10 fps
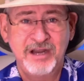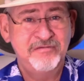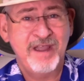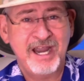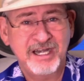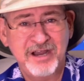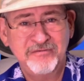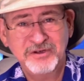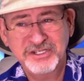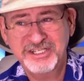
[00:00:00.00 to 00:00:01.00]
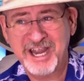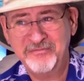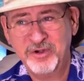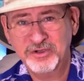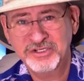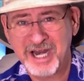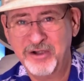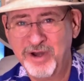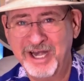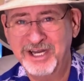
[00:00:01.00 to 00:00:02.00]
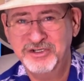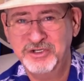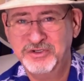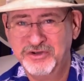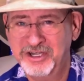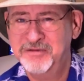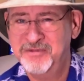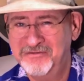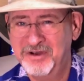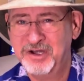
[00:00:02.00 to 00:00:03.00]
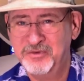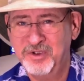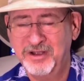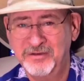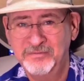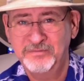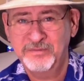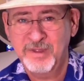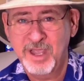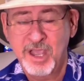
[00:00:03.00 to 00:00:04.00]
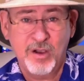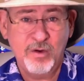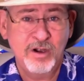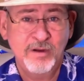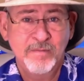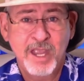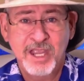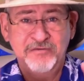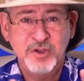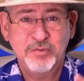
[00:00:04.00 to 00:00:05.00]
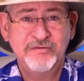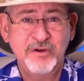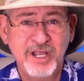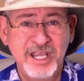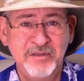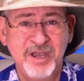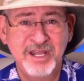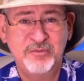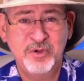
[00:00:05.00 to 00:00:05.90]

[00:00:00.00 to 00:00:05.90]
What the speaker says: In fact, every staff person I ran into treated me very well. Or, if you prefer to eat by the